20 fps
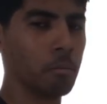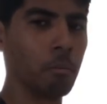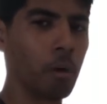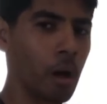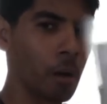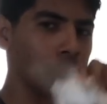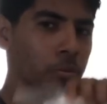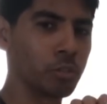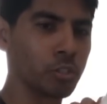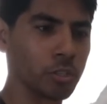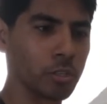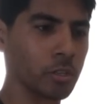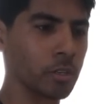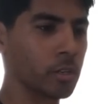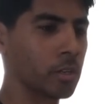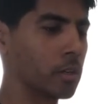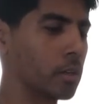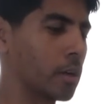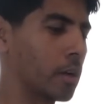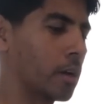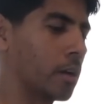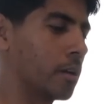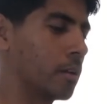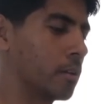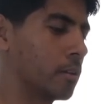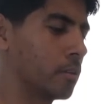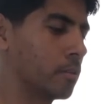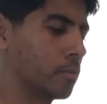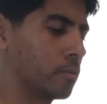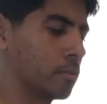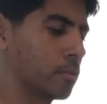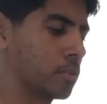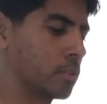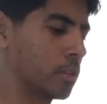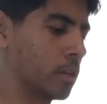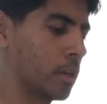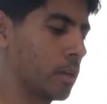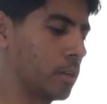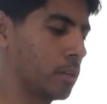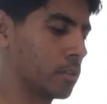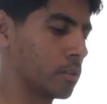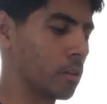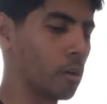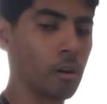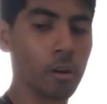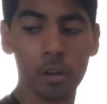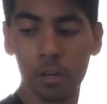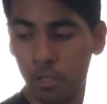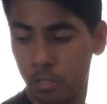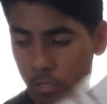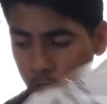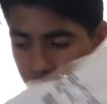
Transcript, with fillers: Mob shirt, size large.